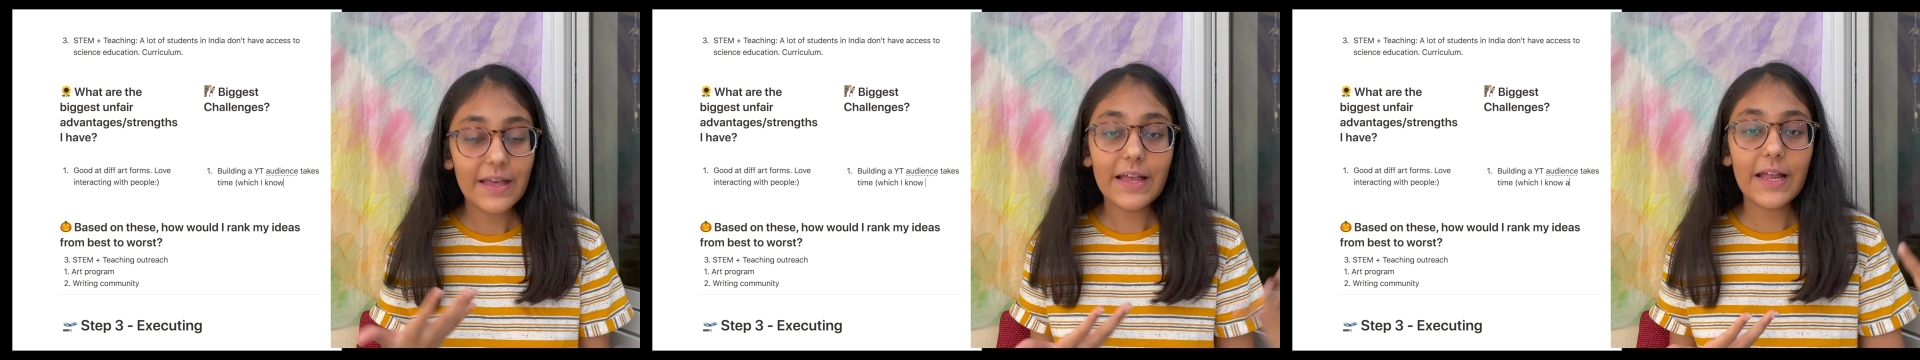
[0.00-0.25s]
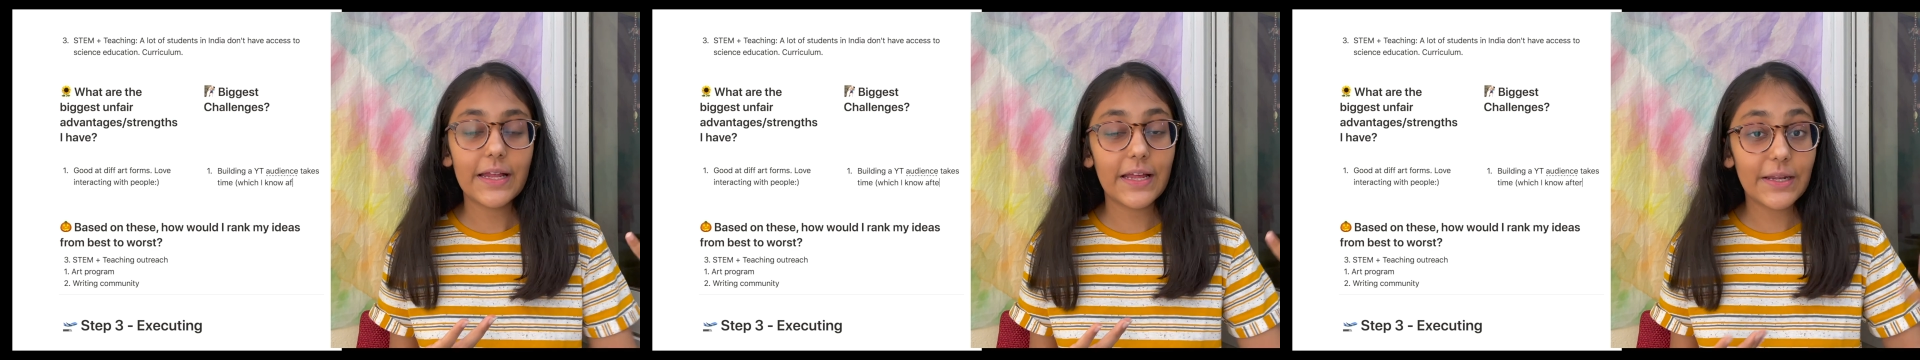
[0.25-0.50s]

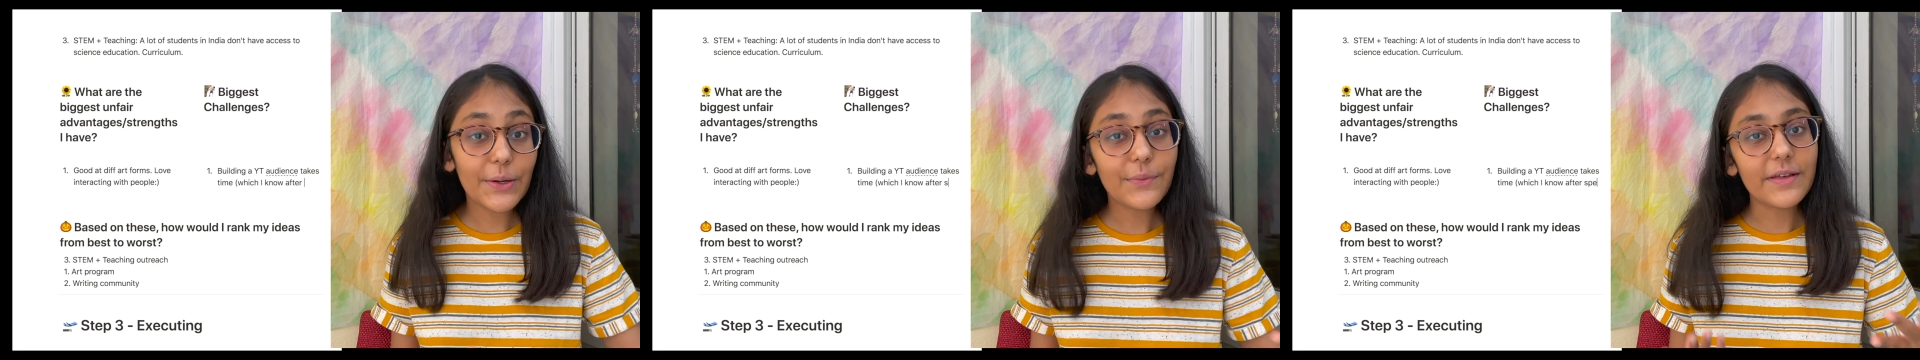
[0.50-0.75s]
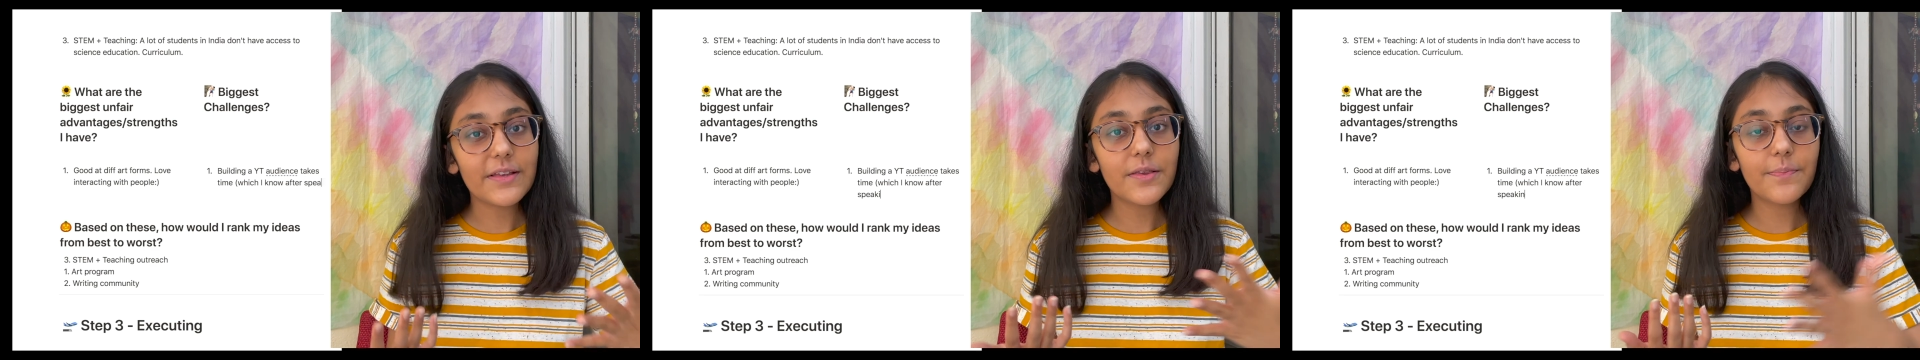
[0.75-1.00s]
And I know
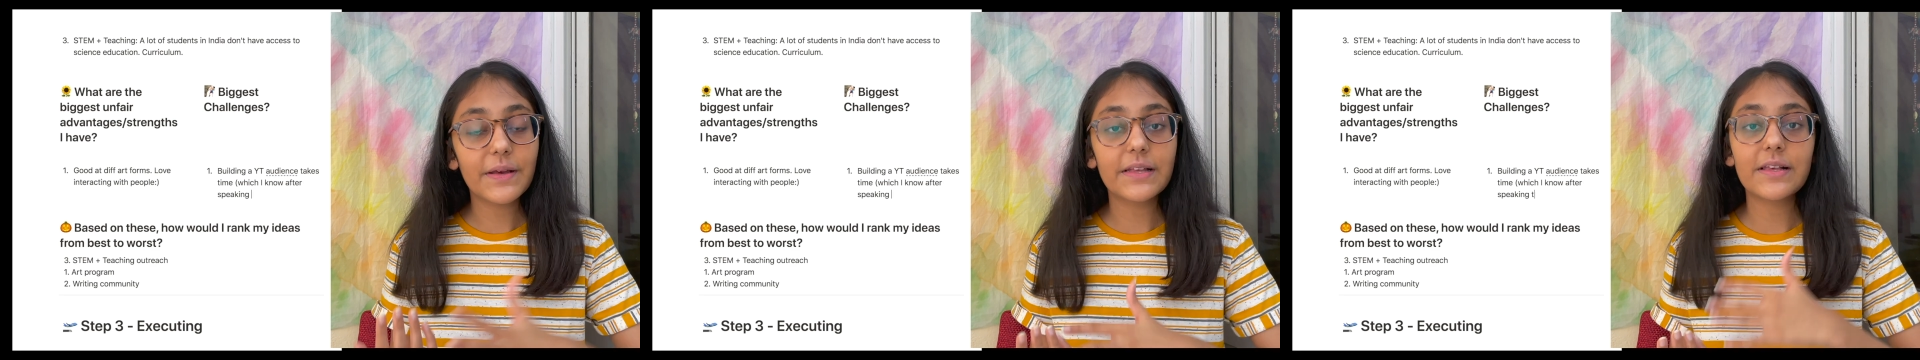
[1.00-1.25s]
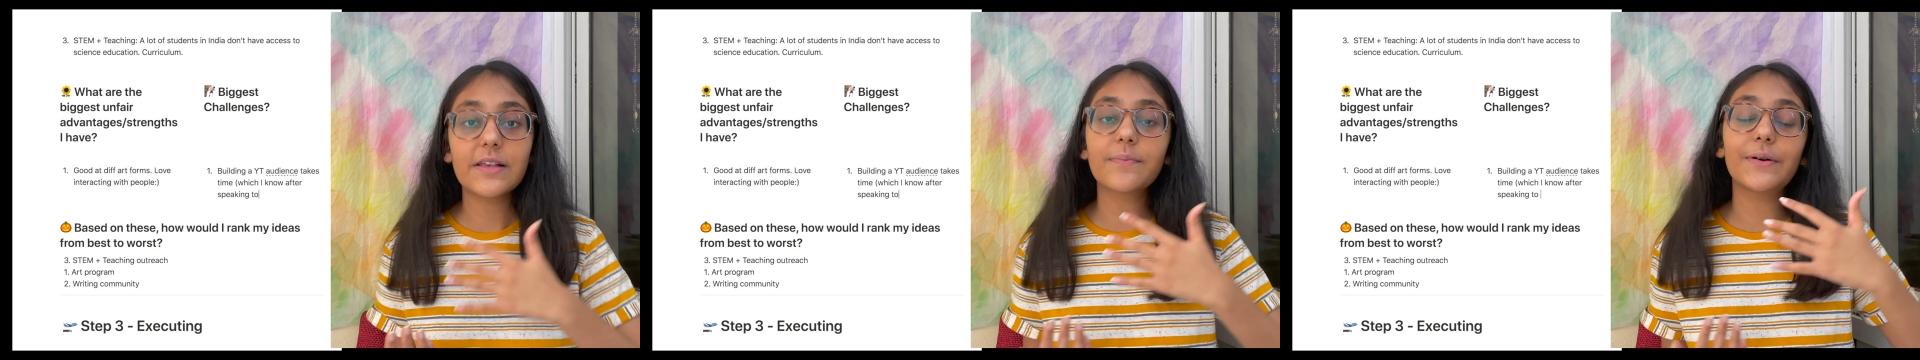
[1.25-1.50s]
this because
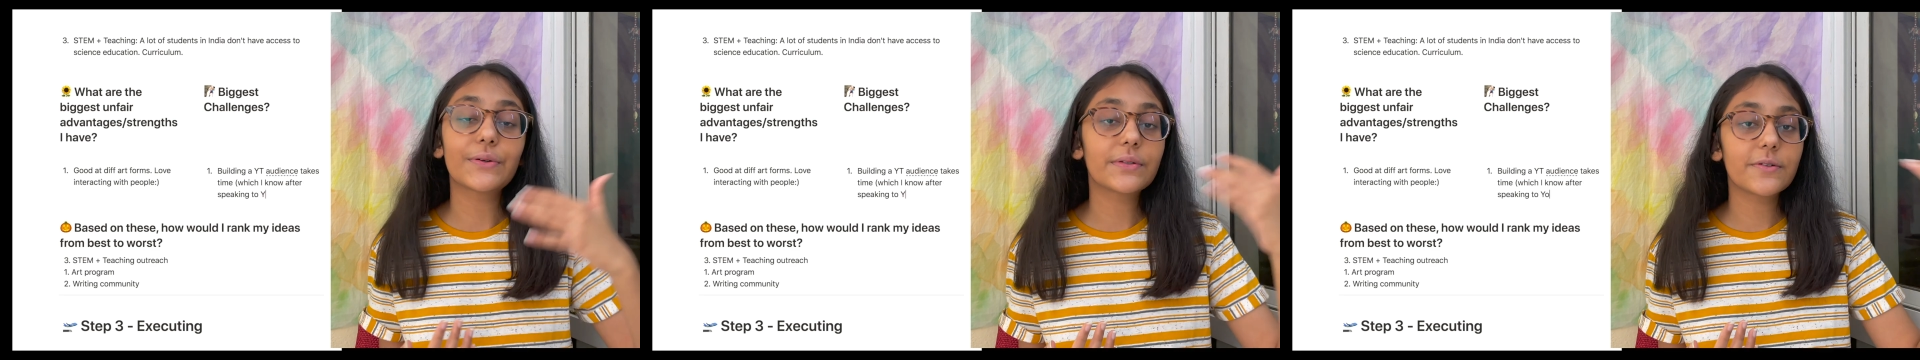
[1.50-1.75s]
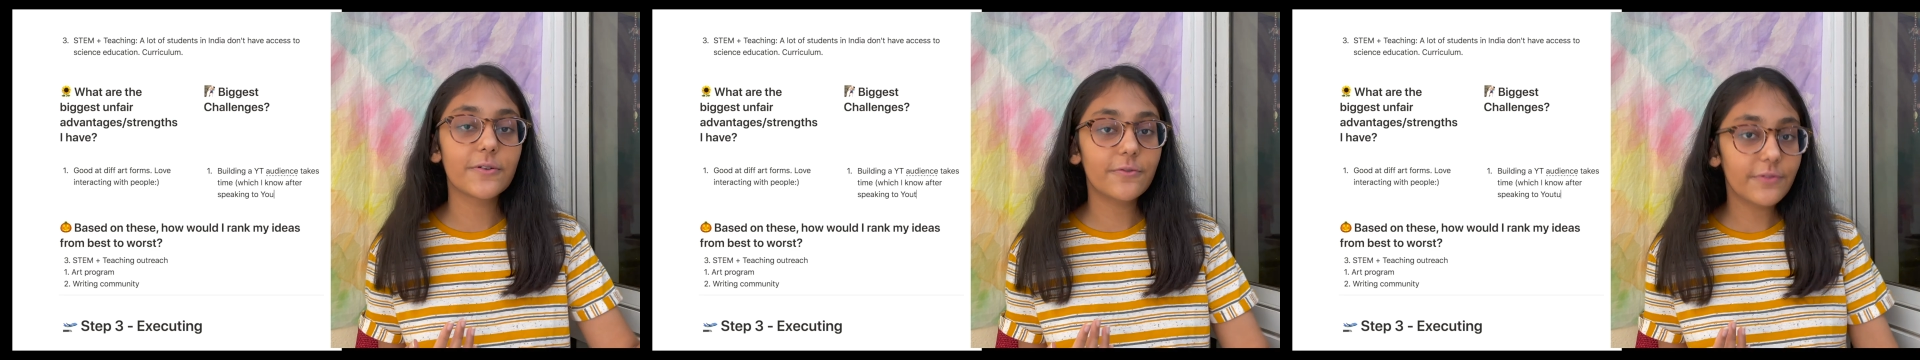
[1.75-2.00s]
I spoke
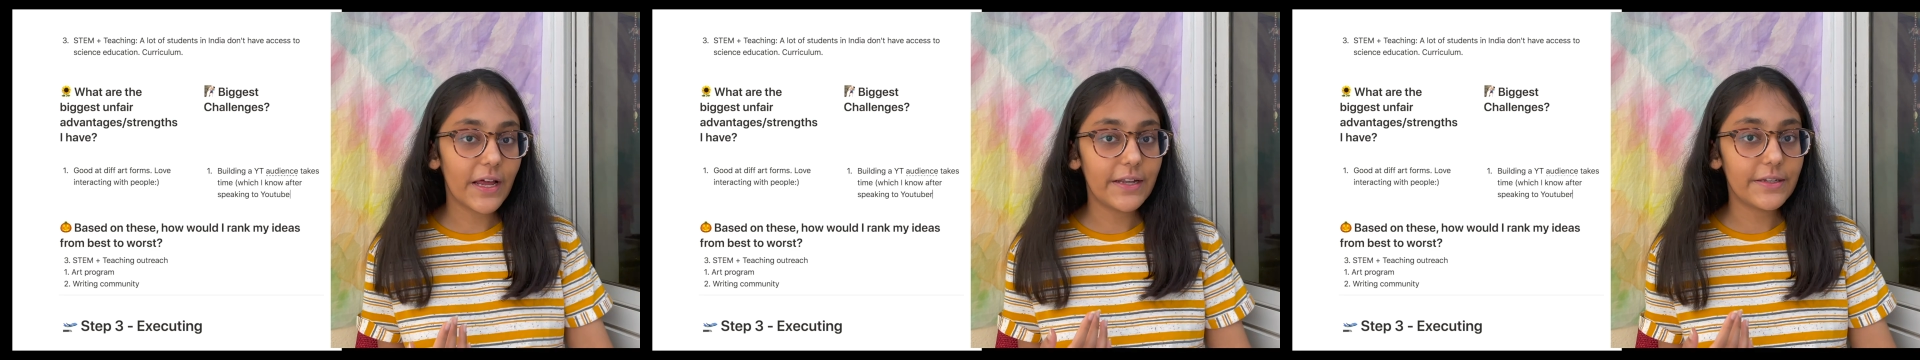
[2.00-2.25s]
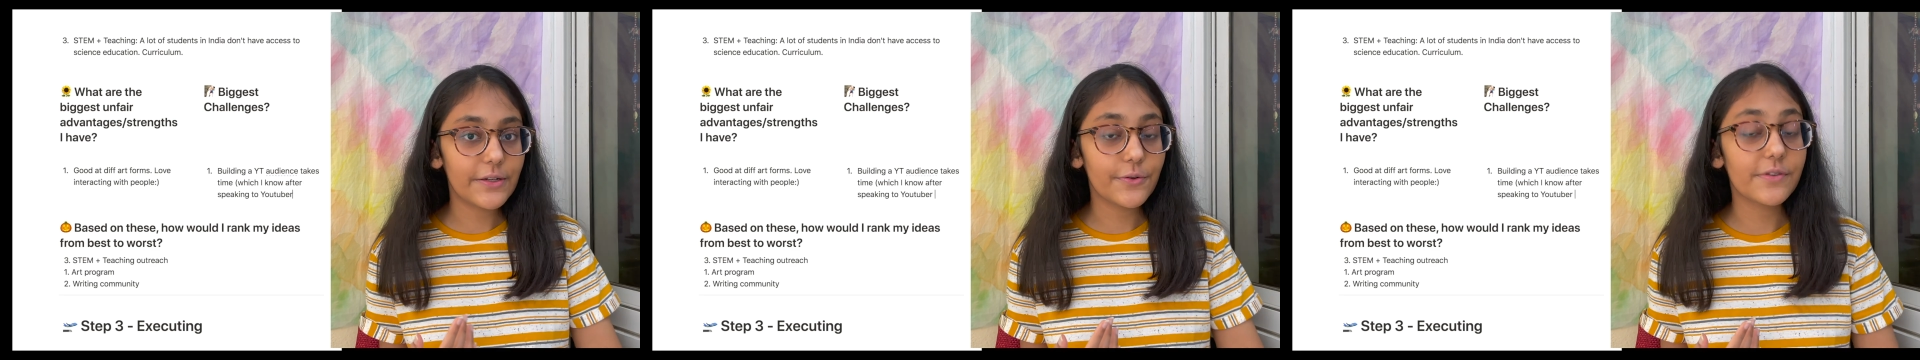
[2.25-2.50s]
to a
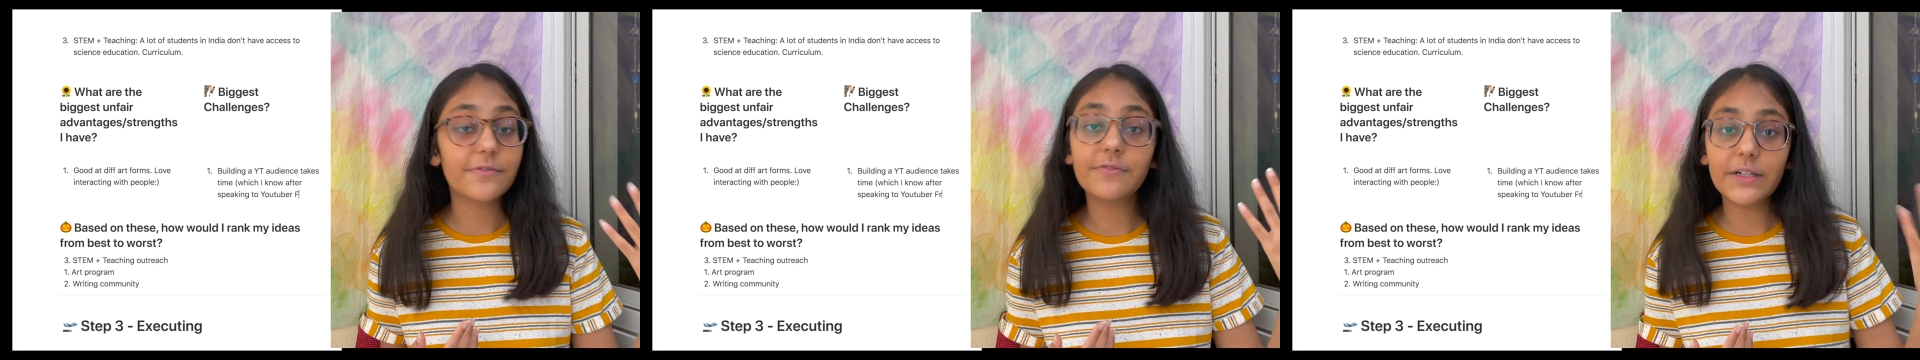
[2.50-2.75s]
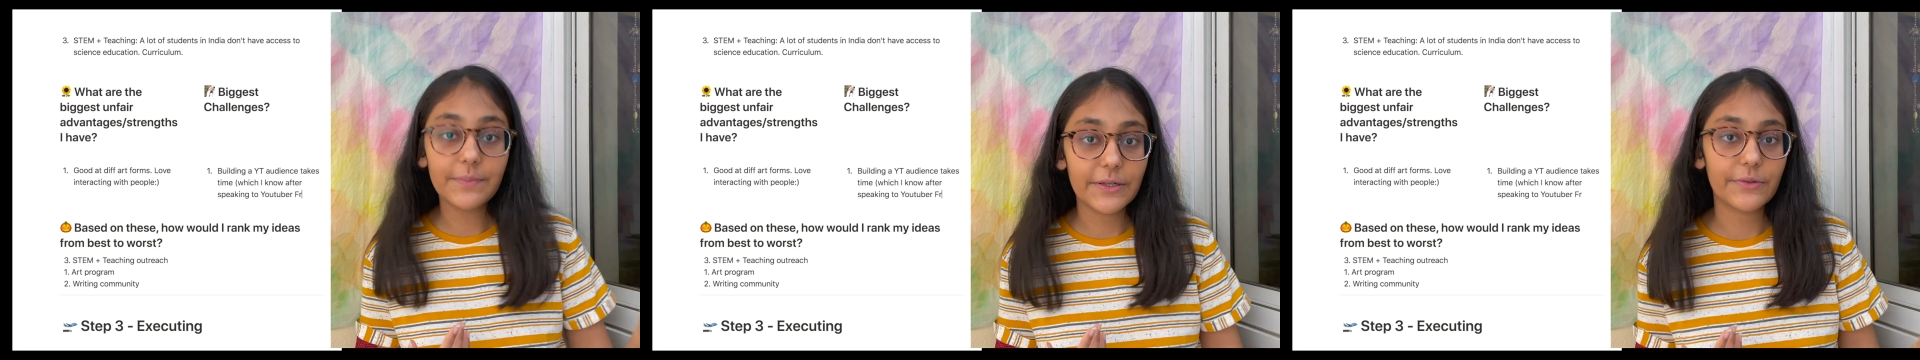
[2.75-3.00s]
friend who's a
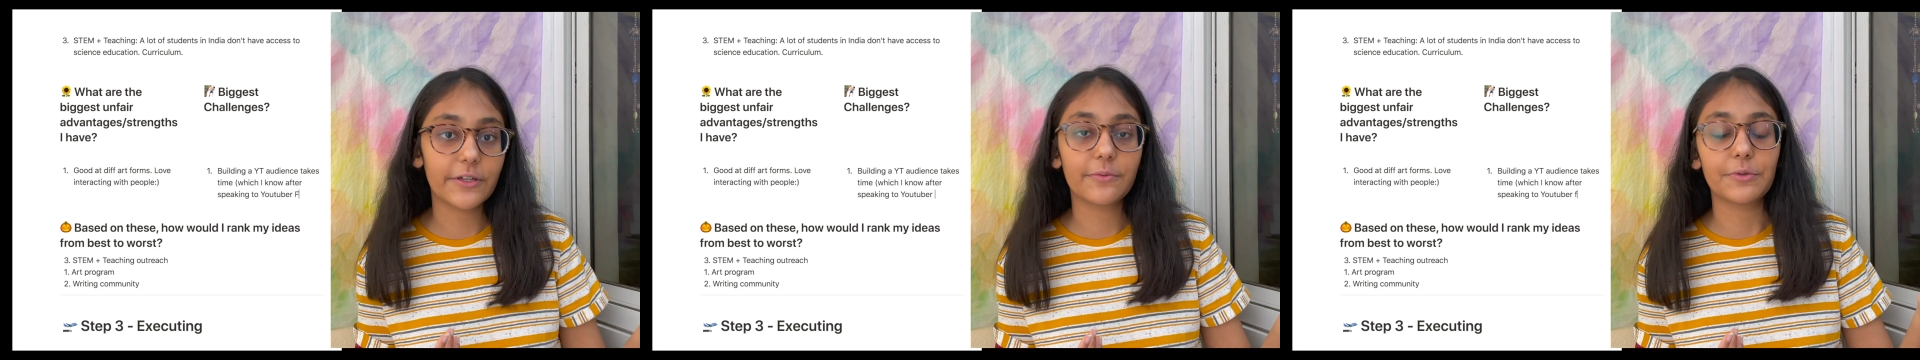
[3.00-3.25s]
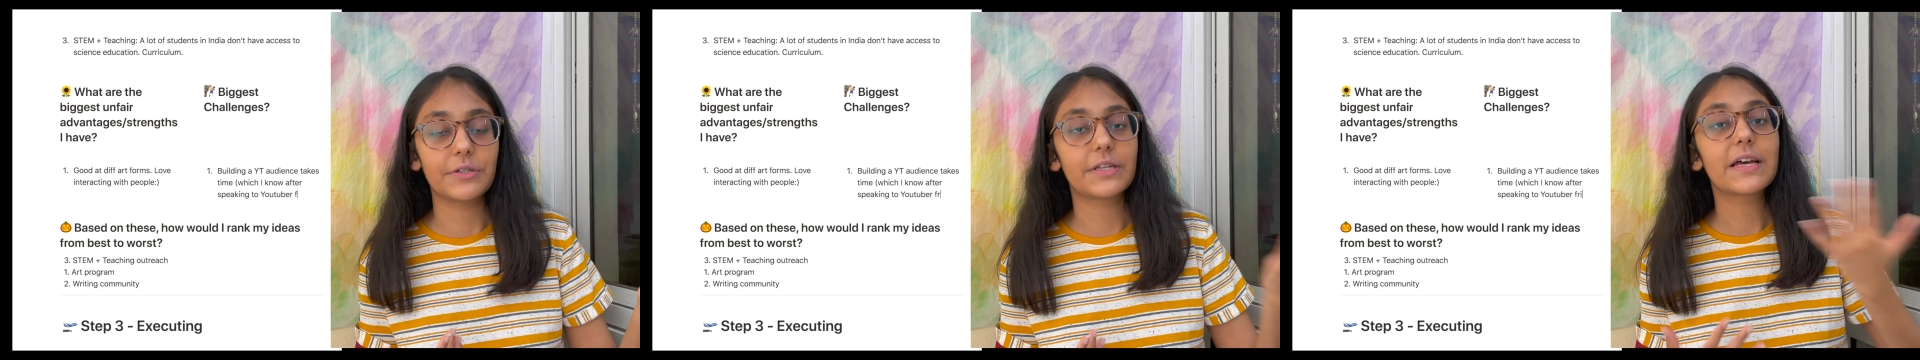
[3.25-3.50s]
film
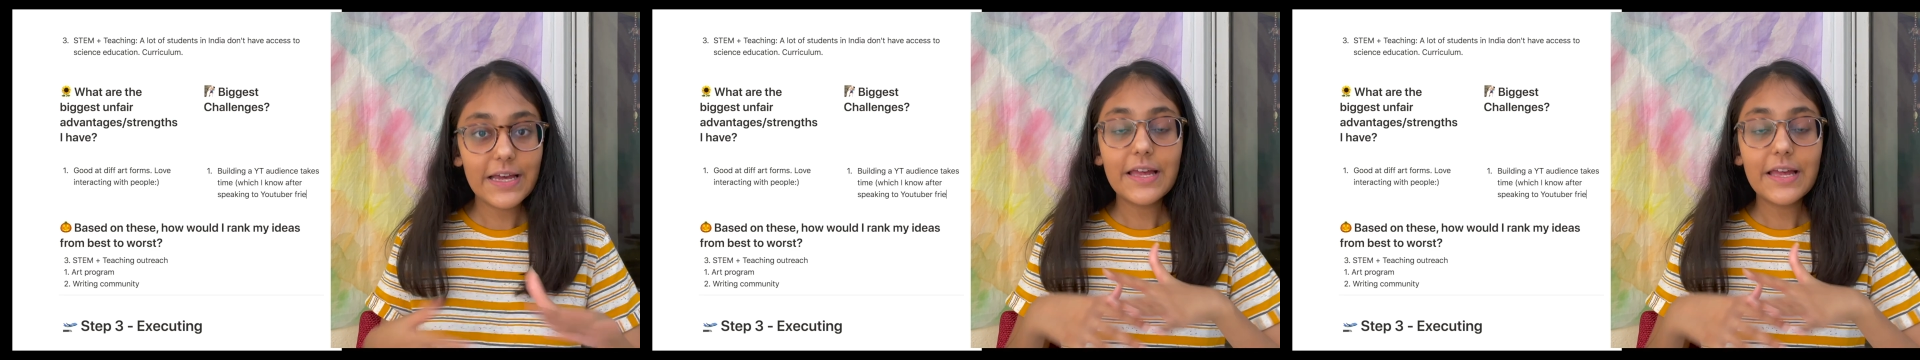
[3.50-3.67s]
YouTuber.